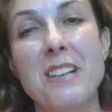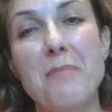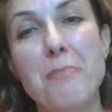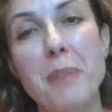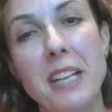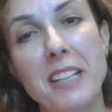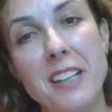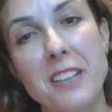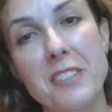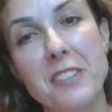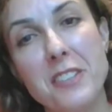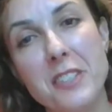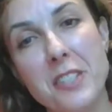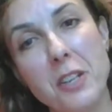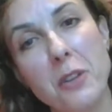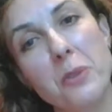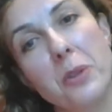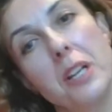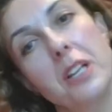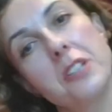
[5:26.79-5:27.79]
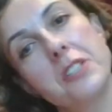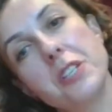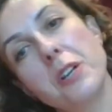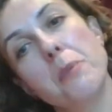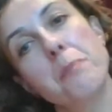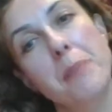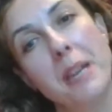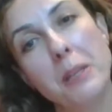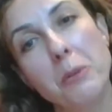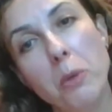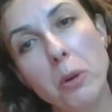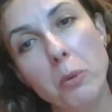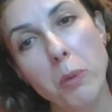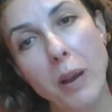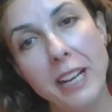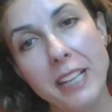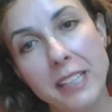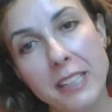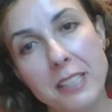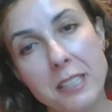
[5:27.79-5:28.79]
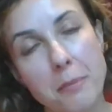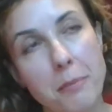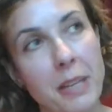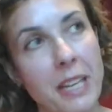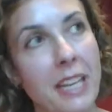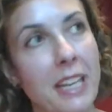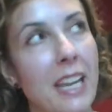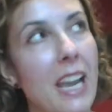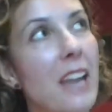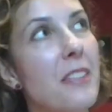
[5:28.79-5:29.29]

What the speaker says: But so men were writing to me,